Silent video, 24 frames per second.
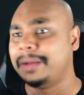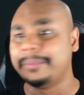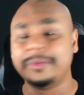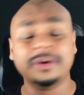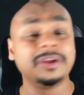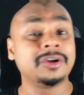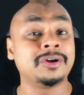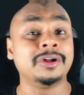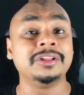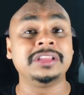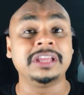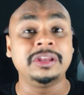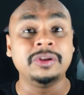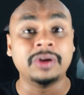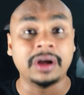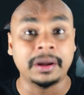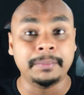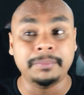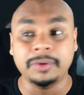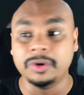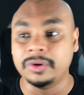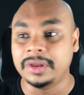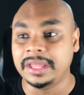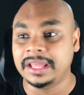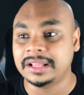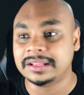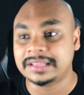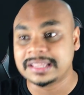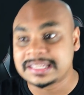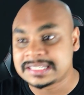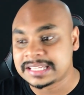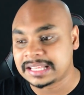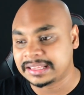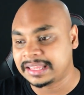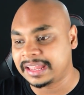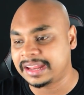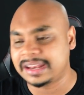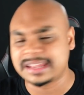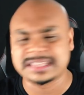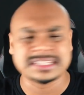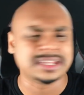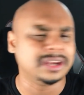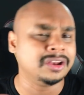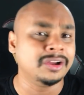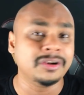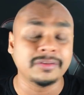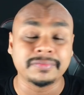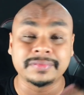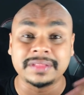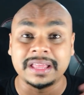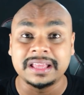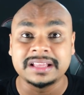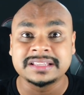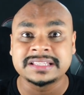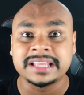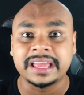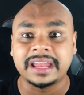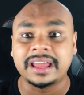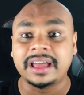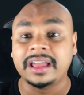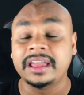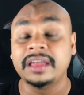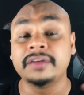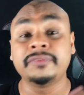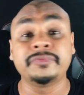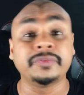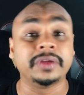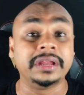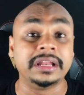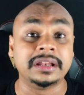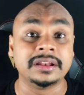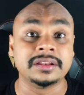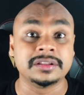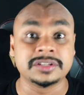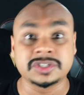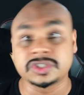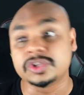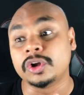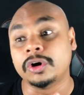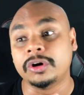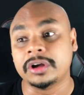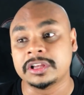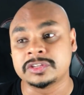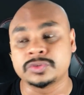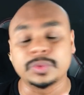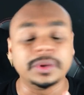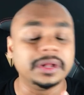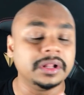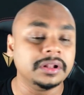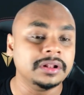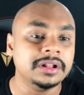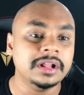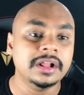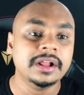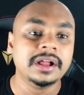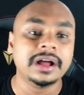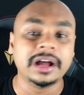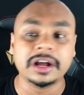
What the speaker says: I'm going to continue uploading this and that. There's a lot of things that I have in store as well.